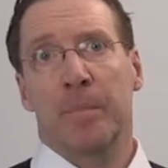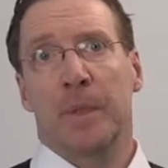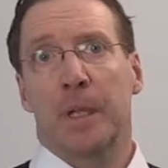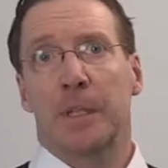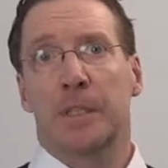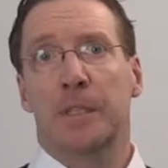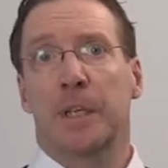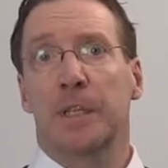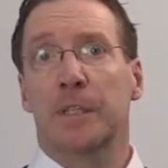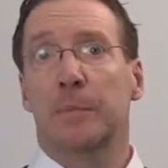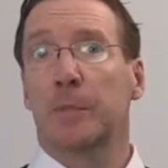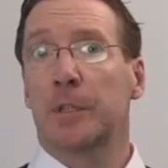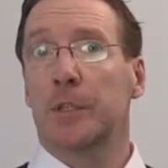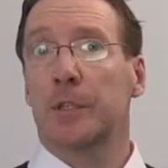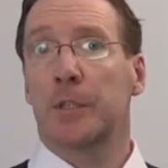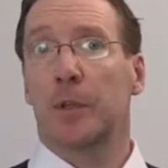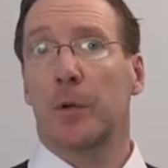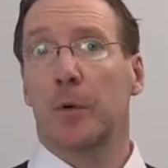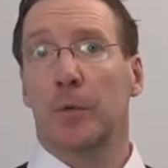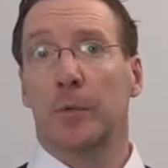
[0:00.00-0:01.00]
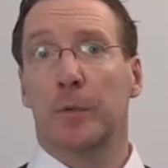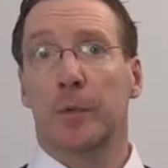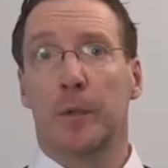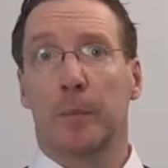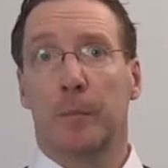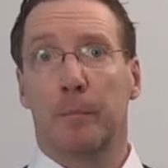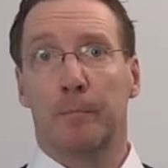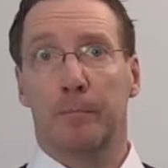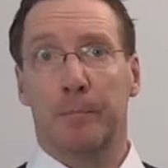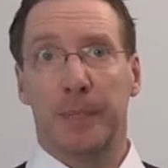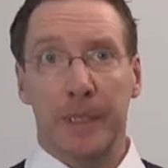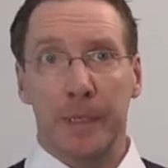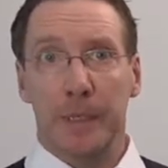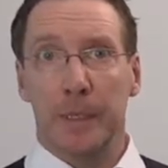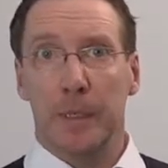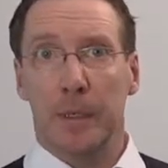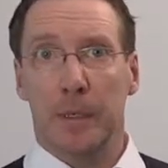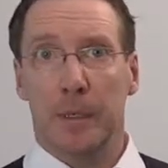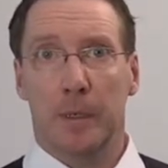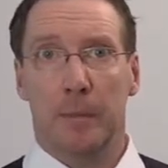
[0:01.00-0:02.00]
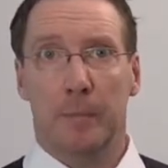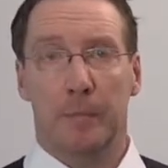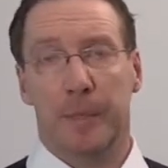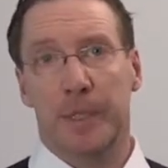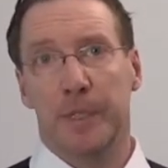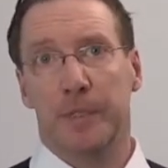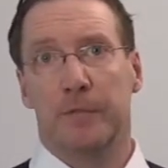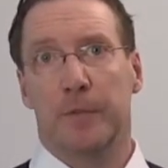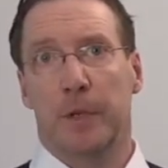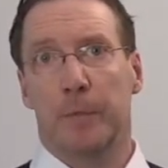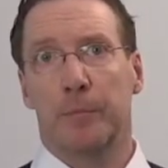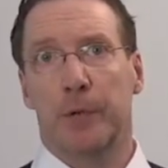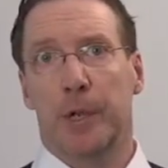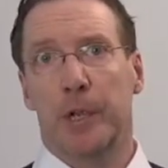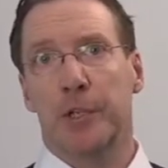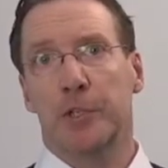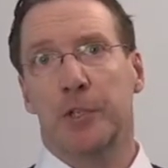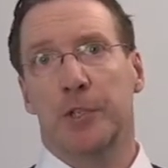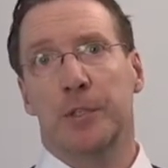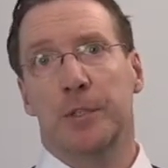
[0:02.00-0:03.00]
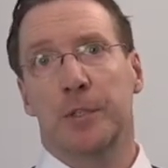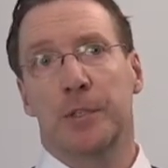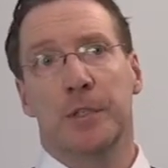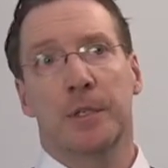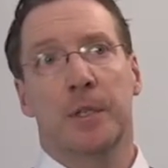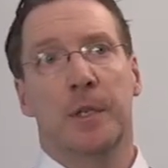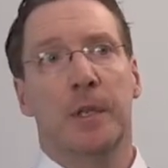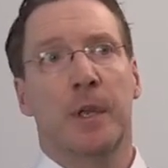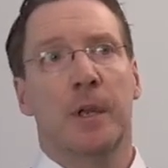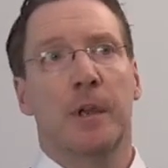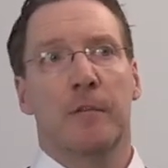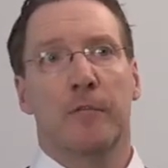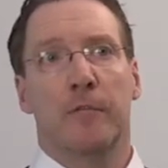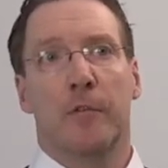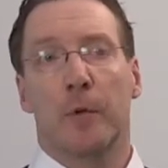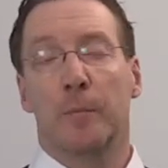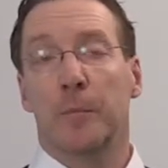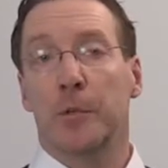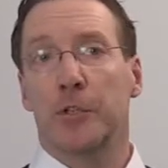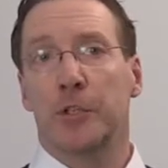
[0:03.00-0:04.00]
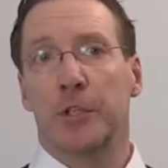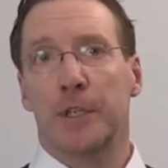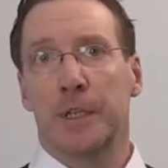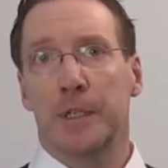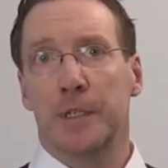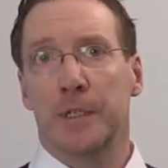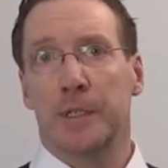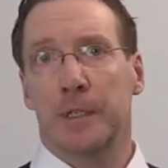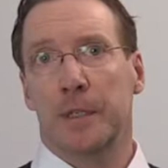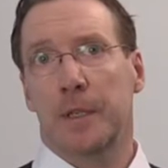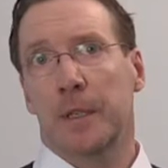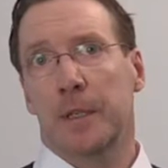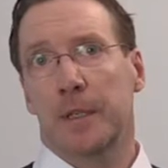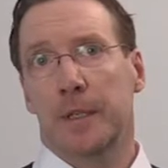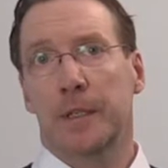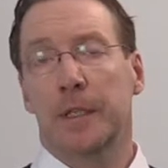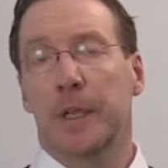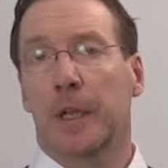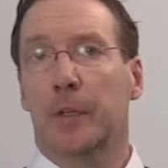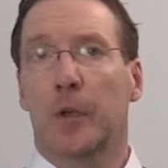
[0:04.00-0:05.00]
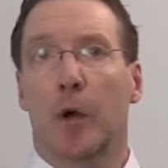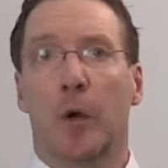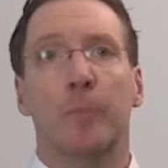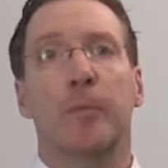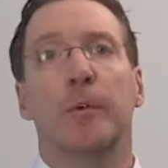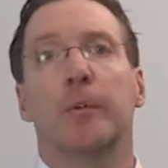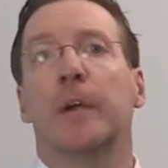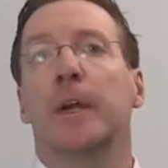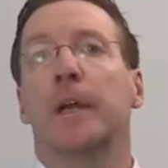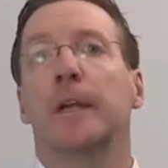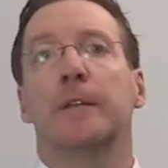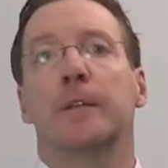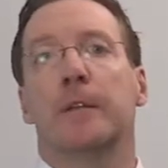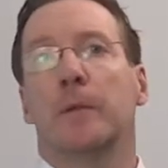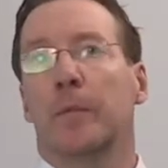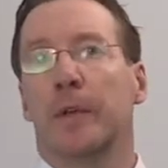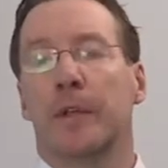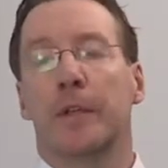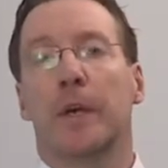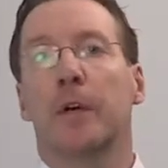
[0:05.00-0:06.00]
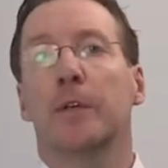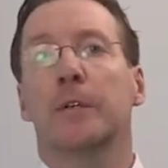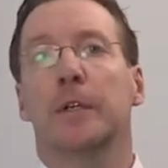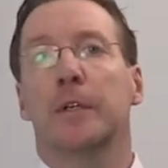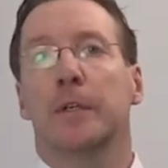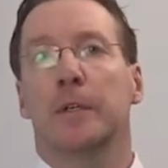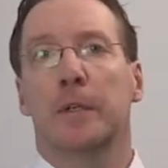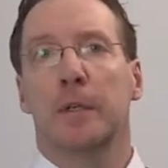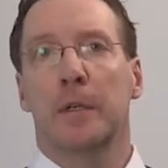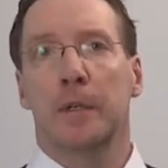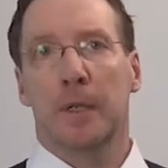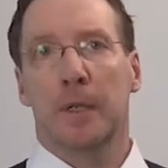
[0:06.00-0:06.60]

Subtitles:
Assessment zone B means vibrations for machines that can operate without a